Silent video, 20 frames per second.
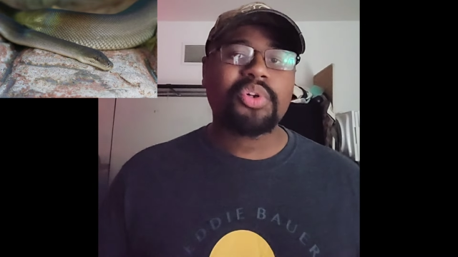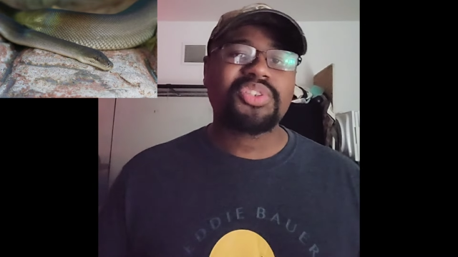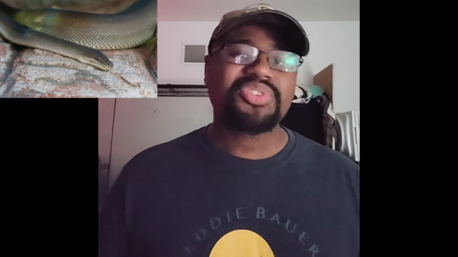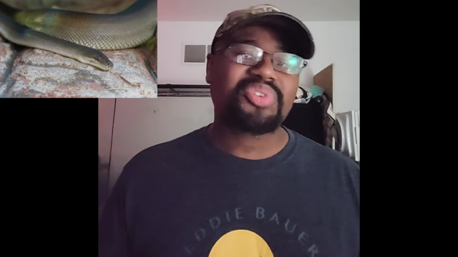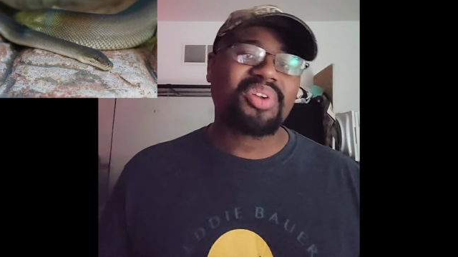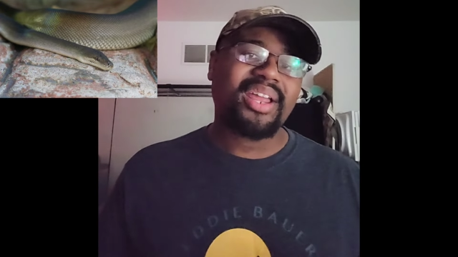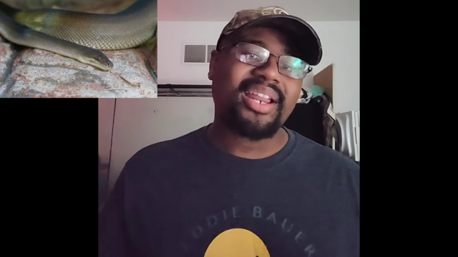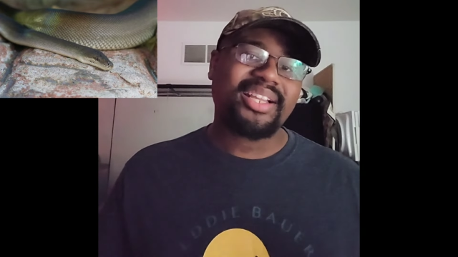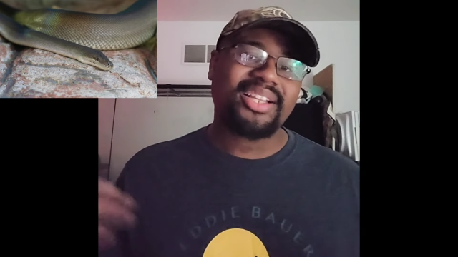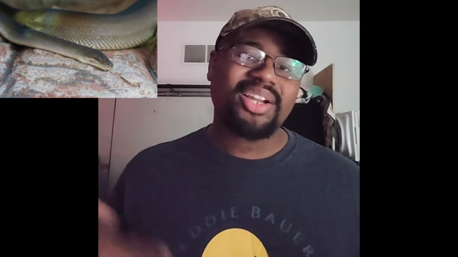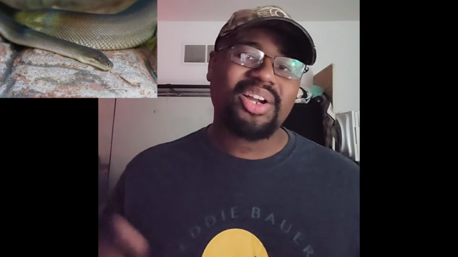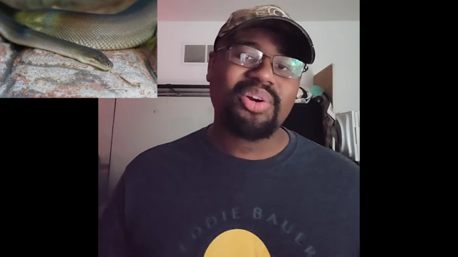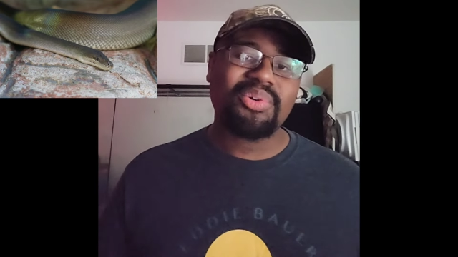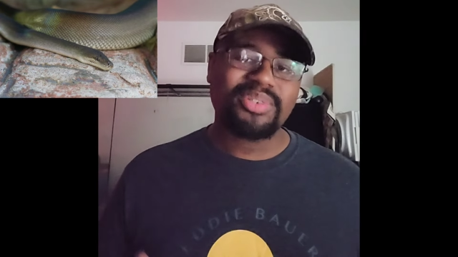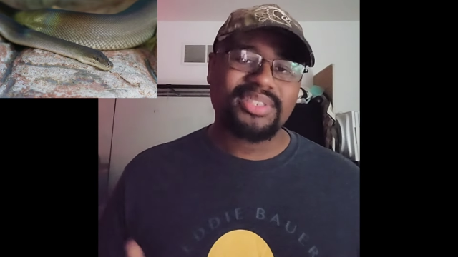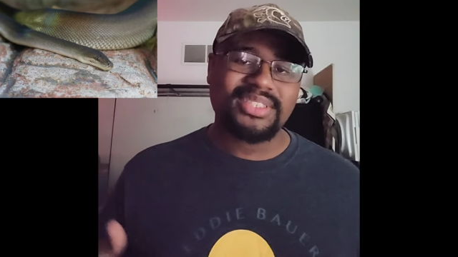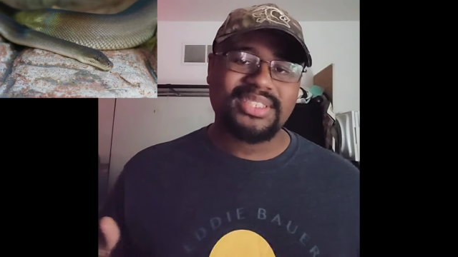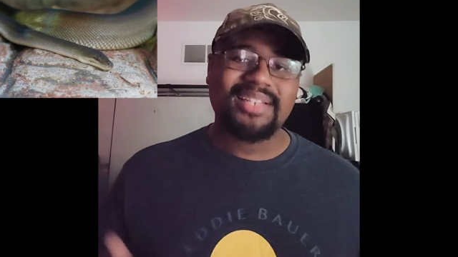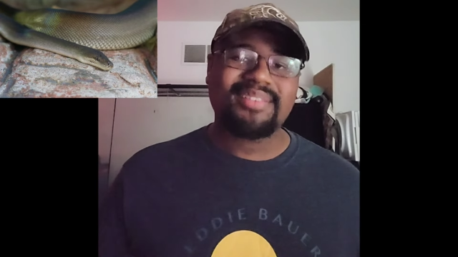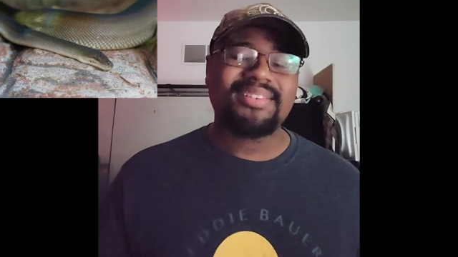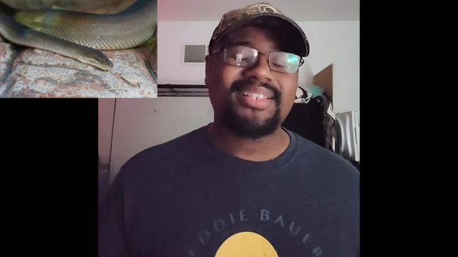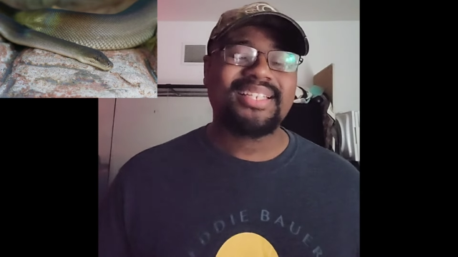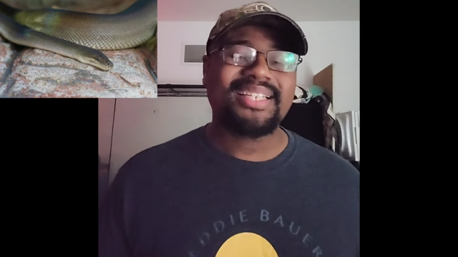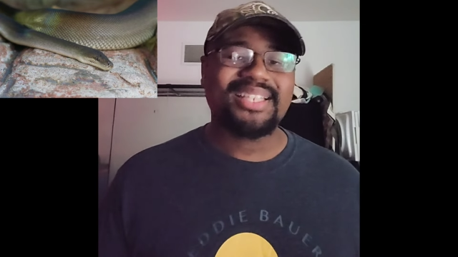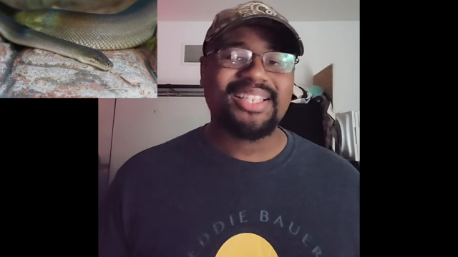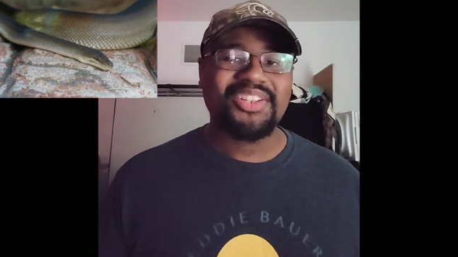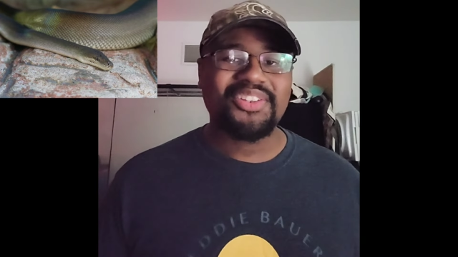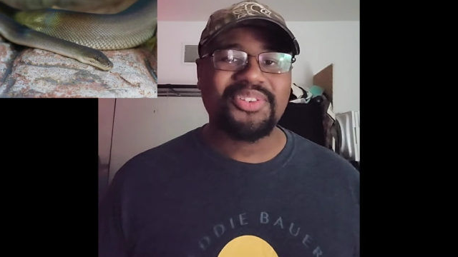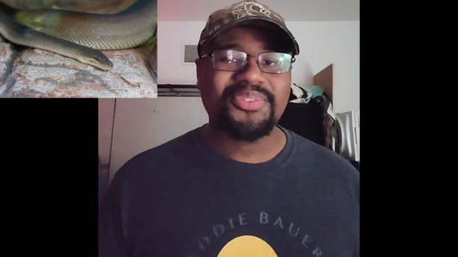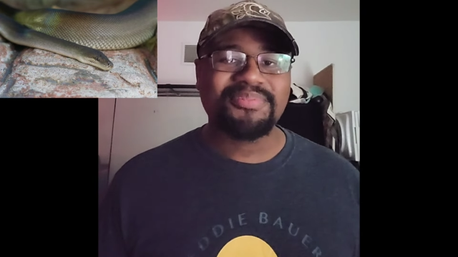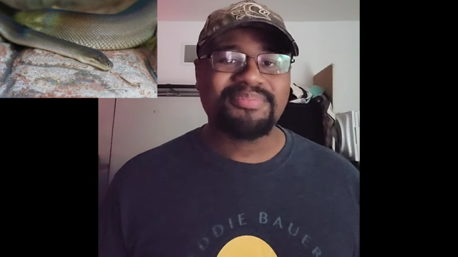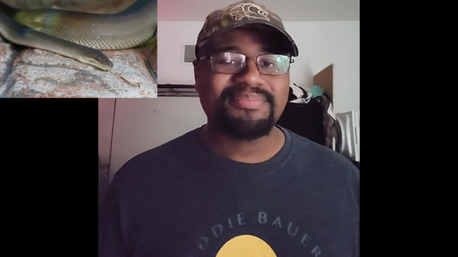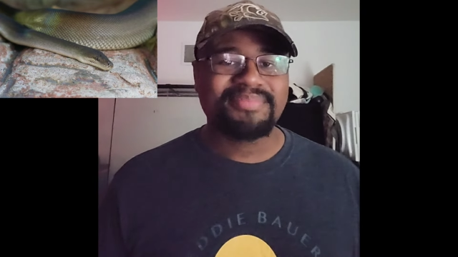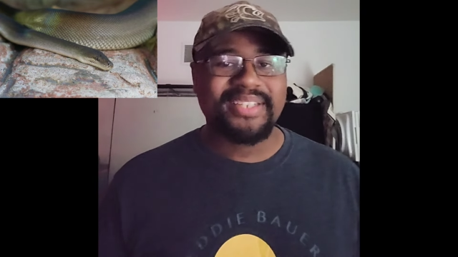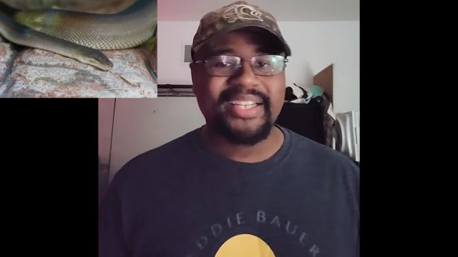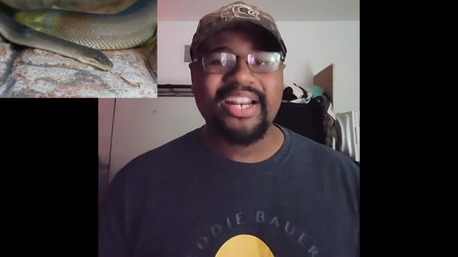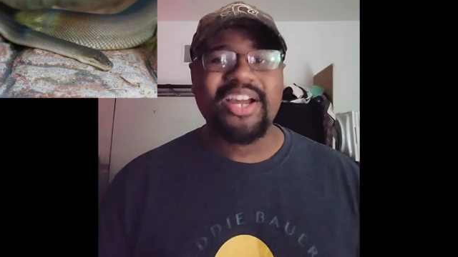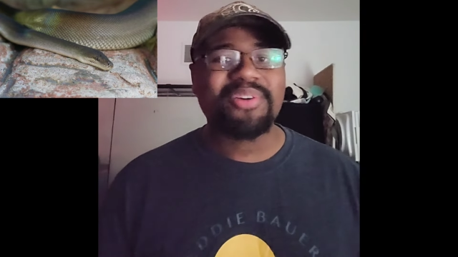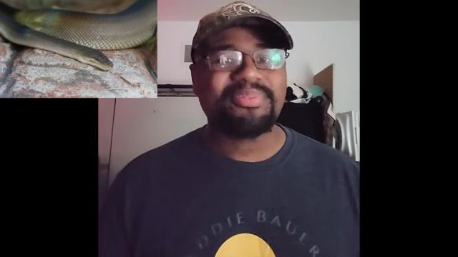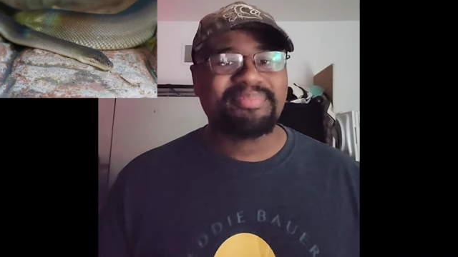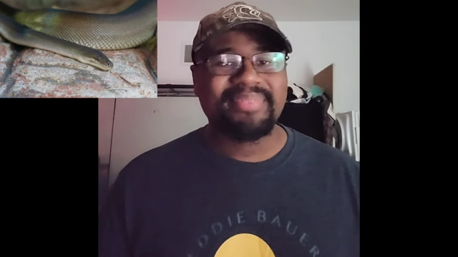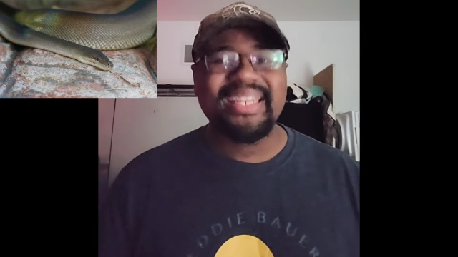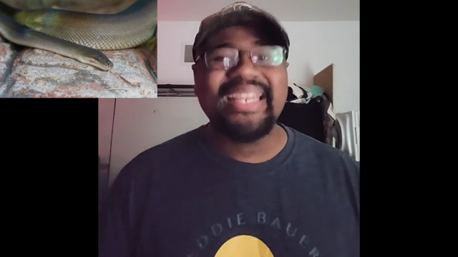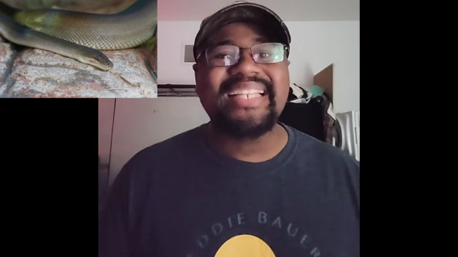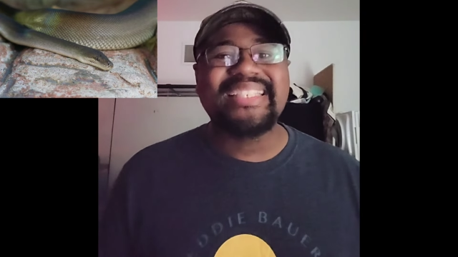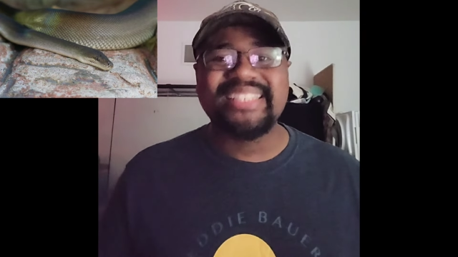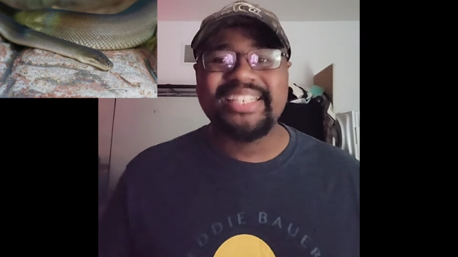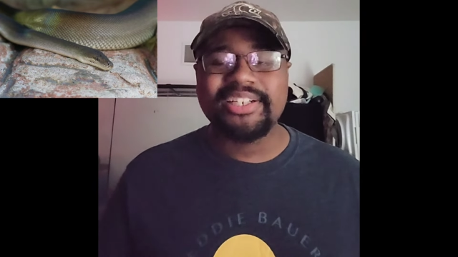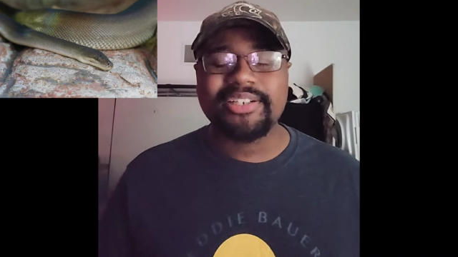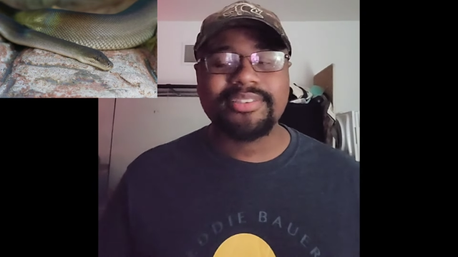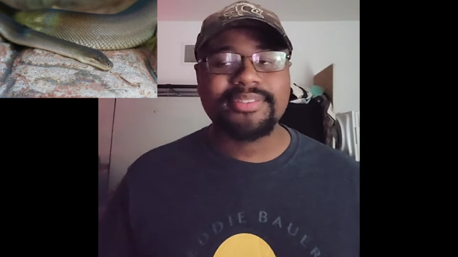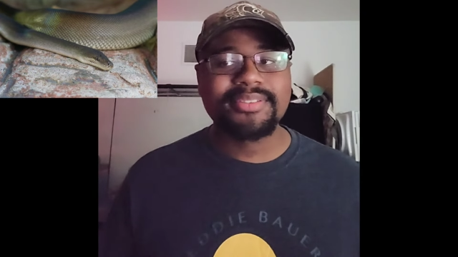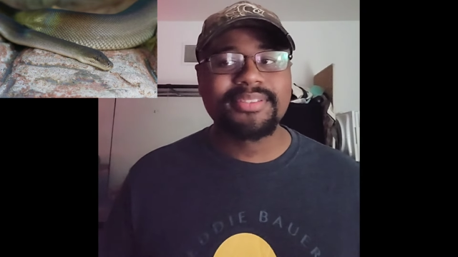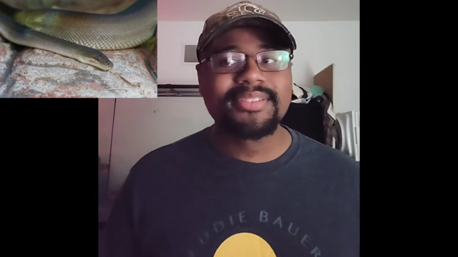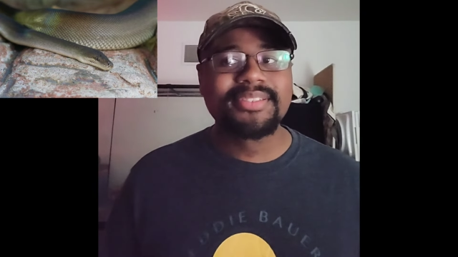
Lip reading: or try to go with something a little, you know, easier.